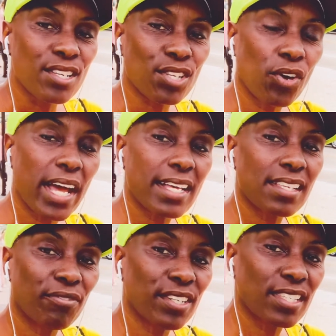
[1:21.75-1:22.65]
So as
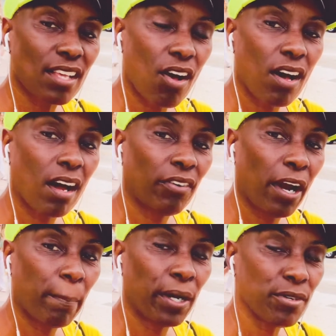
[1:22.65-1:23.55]
a result of
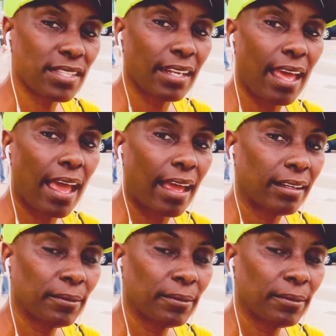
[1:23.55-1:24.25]
her posting that,